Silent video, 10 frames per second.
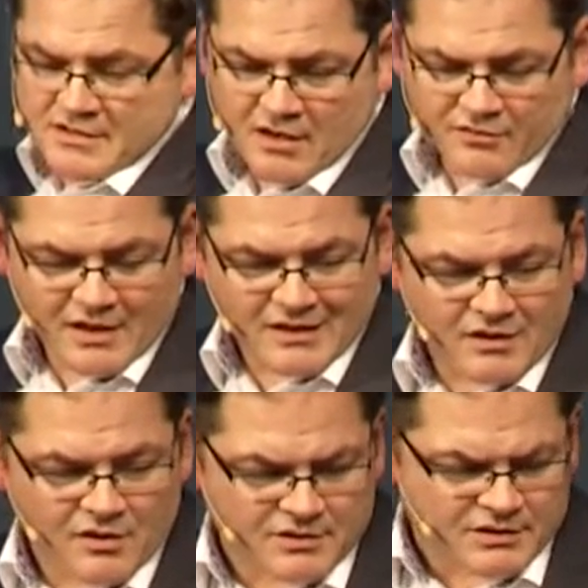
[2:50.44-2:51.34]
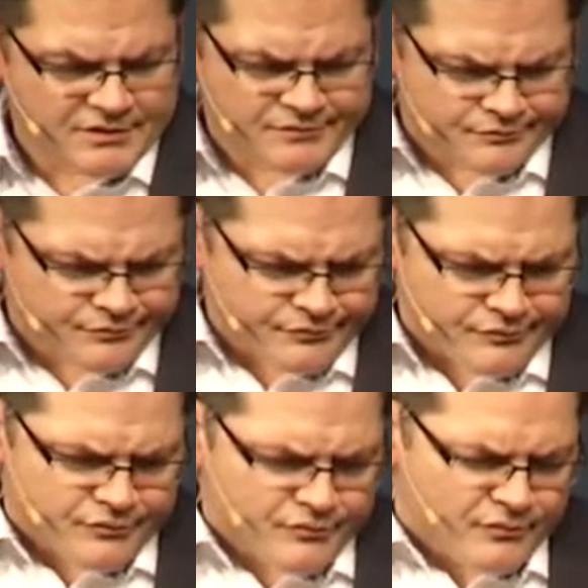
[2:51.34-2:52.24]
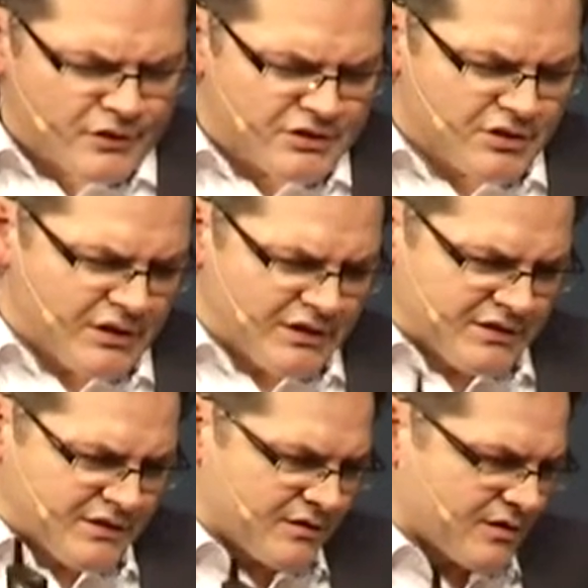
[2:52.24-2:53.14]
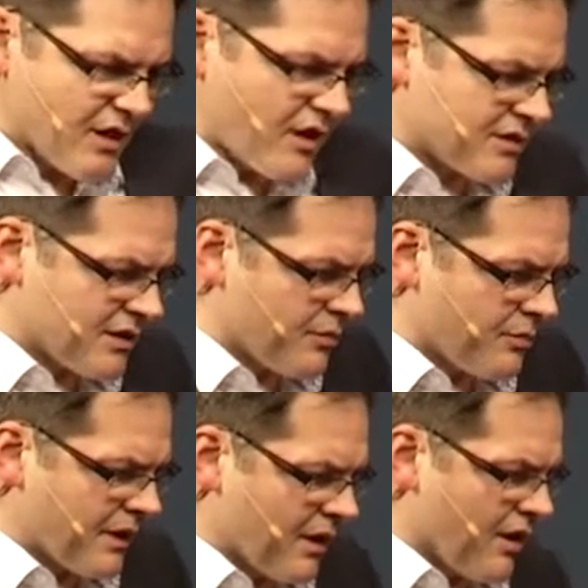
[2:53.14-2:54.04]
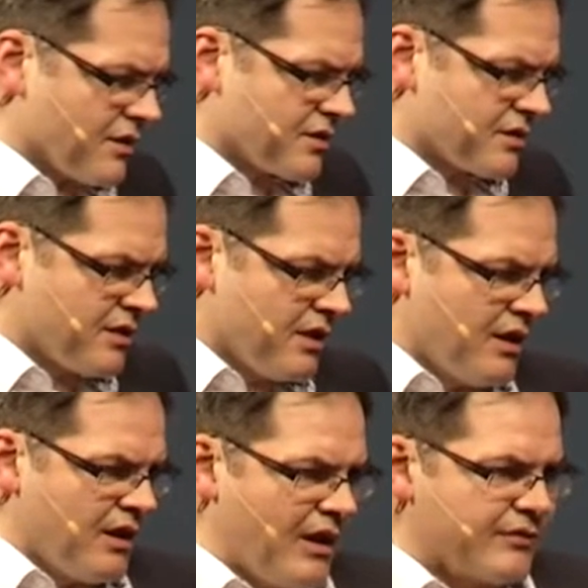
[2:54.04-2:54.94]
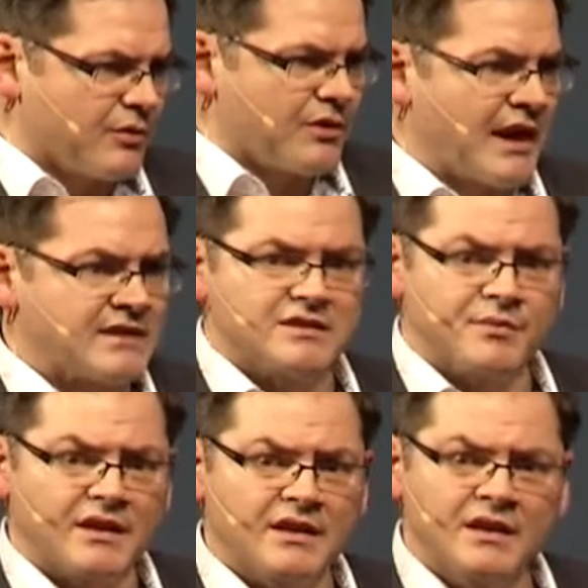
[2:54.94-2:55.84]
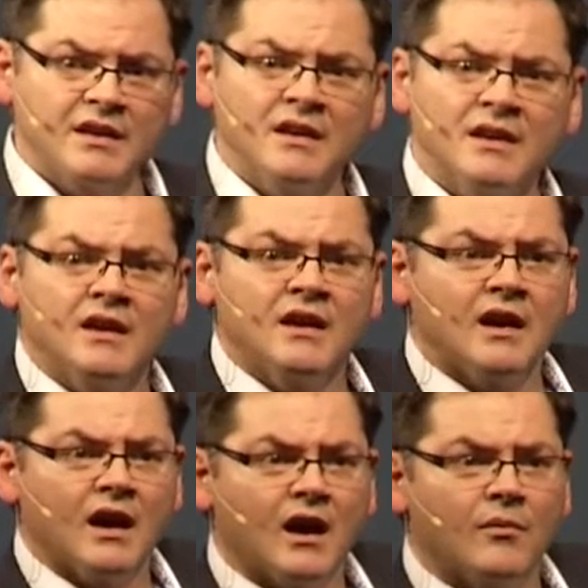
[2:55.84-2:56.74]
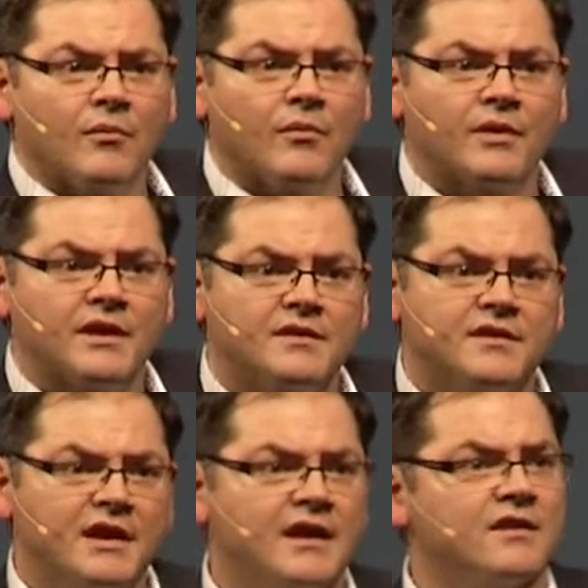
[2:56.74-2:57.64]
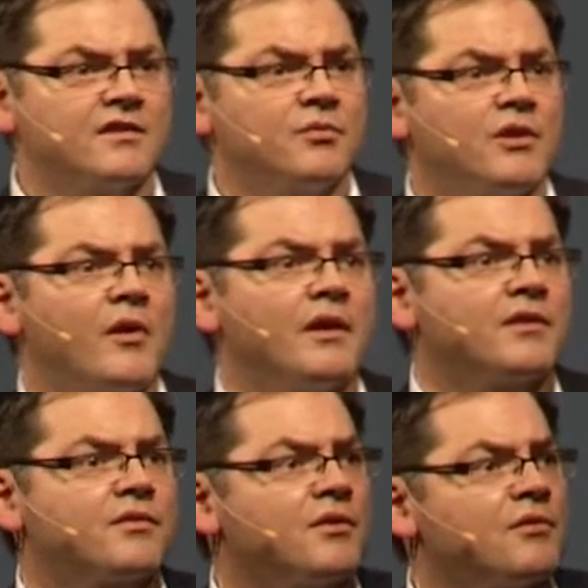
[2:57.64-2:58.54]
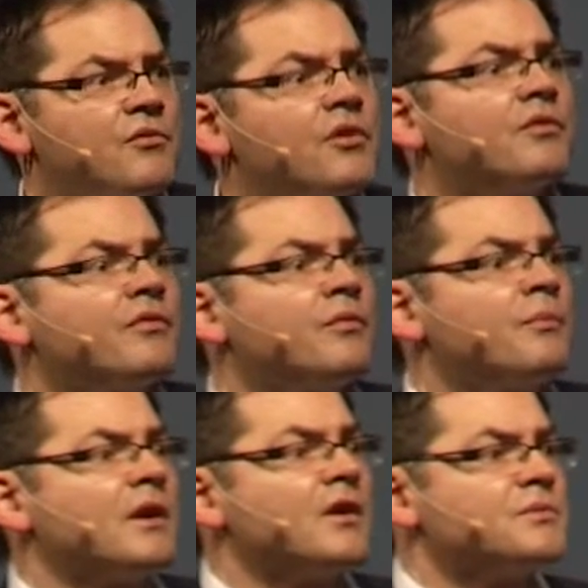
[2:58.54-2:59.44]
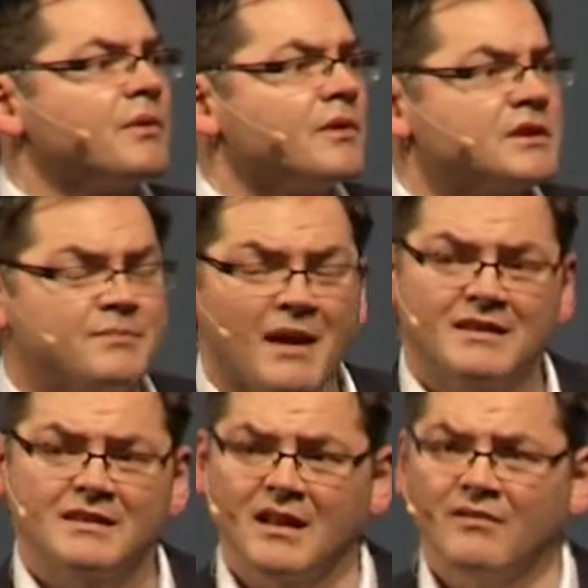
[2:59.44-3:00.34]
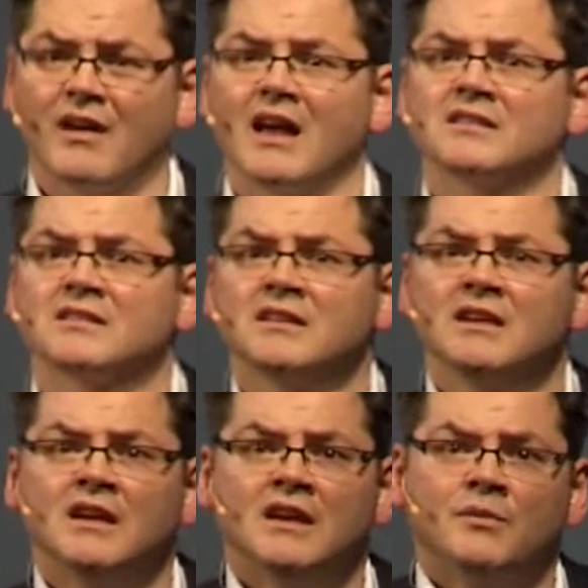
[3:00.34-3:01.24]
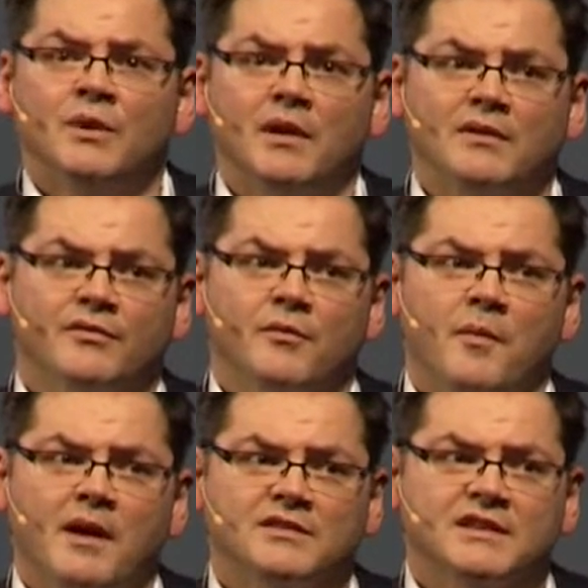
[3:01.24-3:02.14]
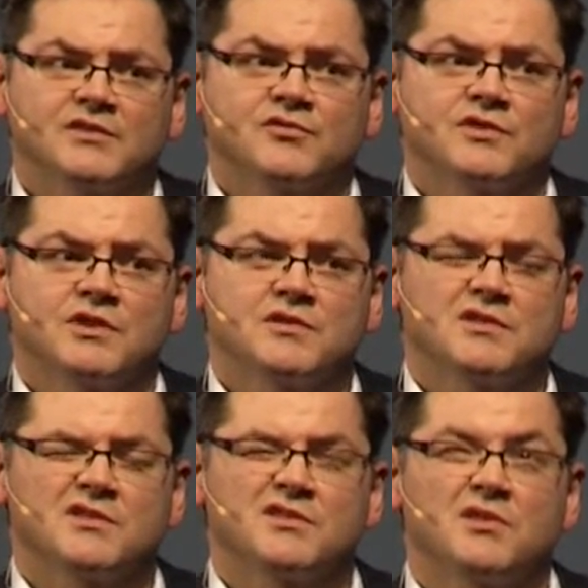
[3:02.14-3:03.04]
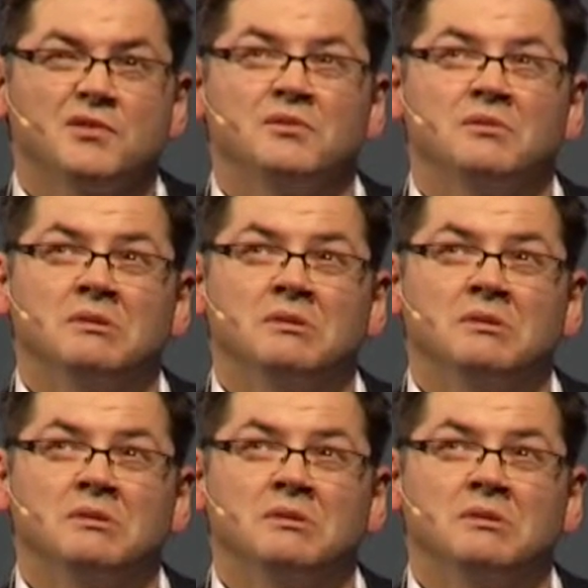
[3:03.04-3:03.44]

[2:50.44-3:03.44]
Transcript: self-diagnosis. So this started because everyone hated me. The tickets were going through the roof because we were expanding that fast. We went from about 600 users to